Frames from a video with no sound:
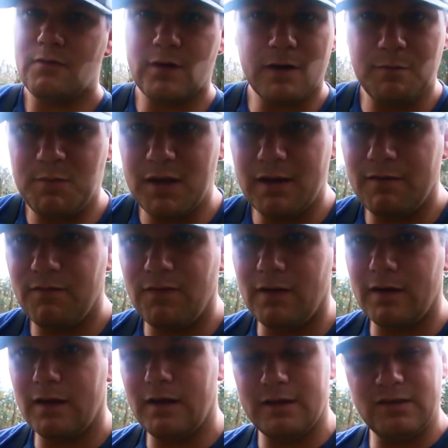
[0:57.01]
Freaking bit it
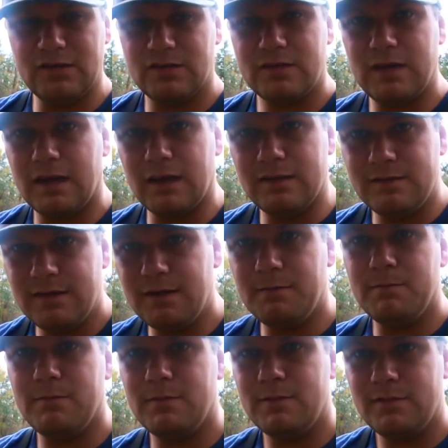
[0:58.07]
funny. It just kind of
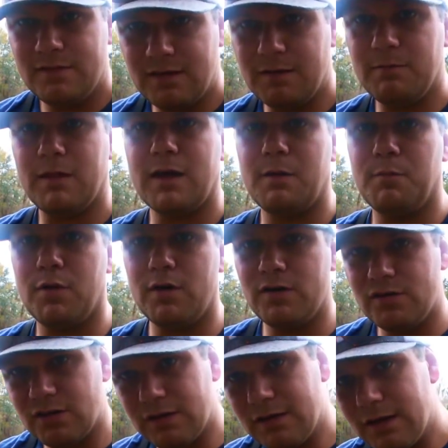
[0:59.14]
tipped, tipped like a
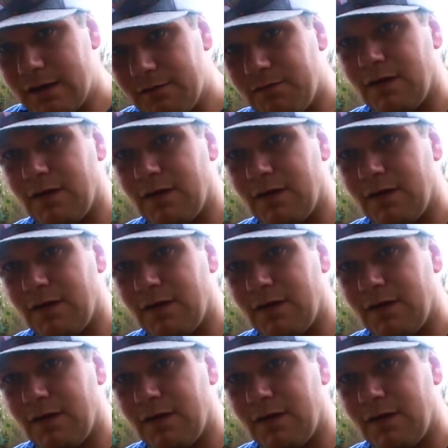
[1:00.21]
perch, and then it